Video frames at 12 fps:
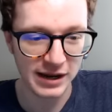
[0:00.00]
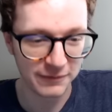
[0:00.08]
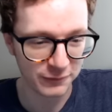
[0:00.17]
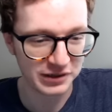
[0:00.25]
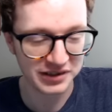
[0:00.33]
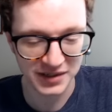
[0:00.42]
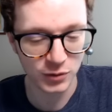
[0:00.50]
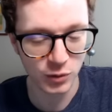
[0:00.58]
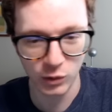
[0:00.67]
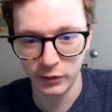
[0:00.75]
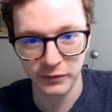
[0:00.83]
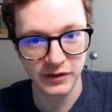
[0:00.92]
every single
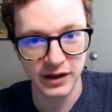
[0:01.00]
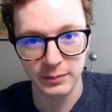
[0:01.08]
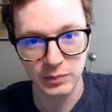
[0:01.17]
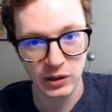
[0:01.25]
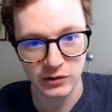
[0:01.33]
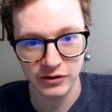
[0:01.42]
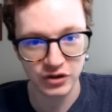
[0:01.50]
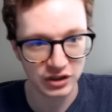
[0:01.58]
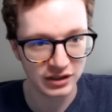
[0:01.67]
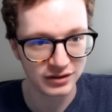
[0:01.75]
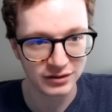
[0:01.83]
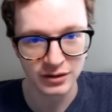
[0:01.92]
word of that
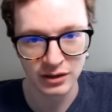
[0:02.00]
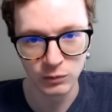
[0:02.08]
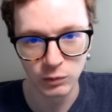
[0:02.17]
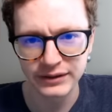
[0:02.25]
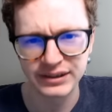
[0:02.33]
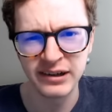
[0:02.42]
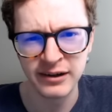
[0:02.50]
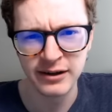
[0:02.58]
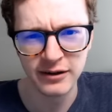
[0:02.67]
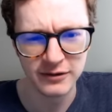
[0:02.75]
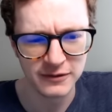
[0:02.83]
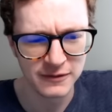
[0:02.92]
apology. Well done.